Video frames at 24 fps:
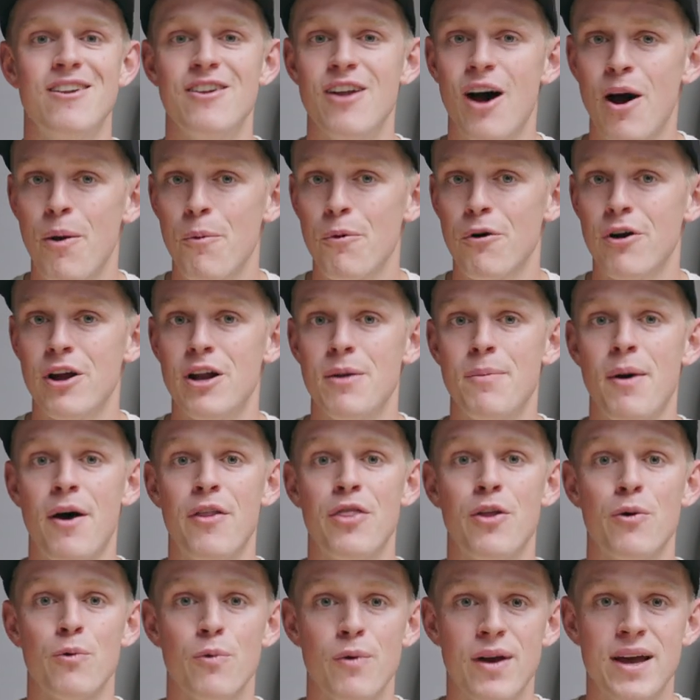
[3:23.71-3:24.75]
not worried
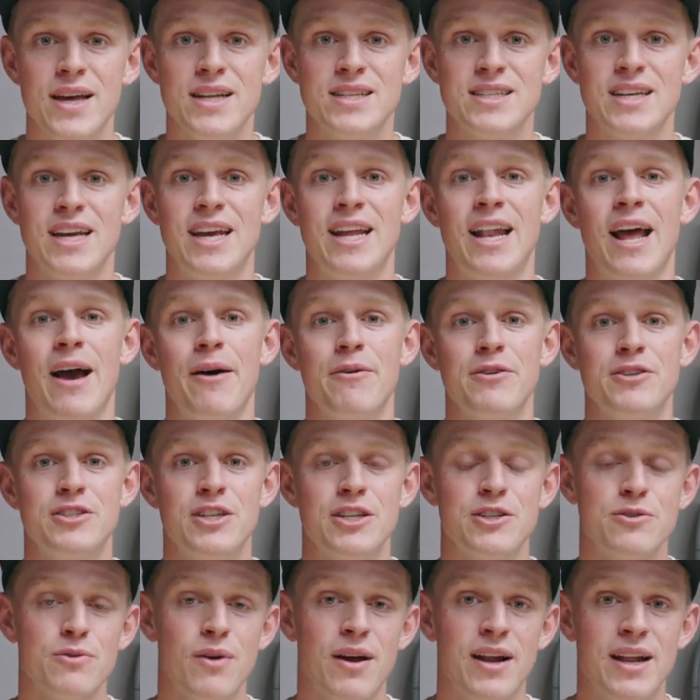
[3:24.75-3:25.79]
about the risk, and I was
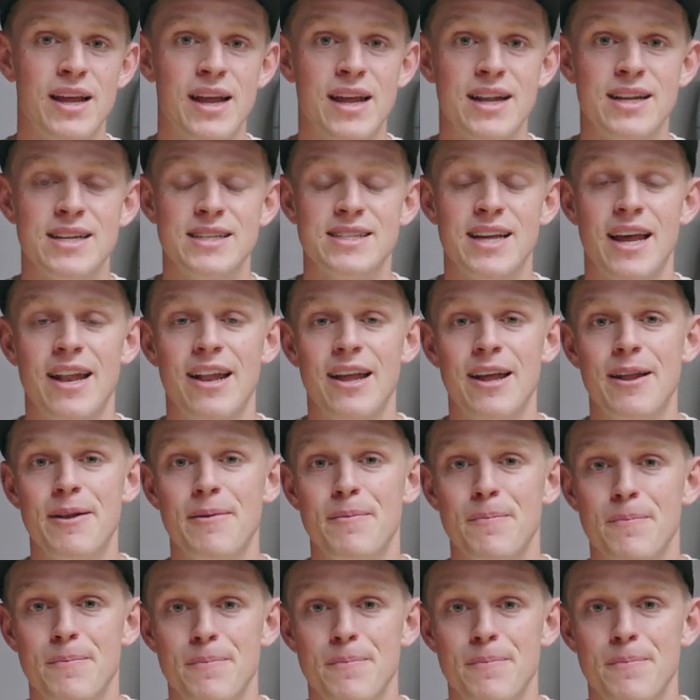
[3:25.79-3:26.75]
just ready to send it.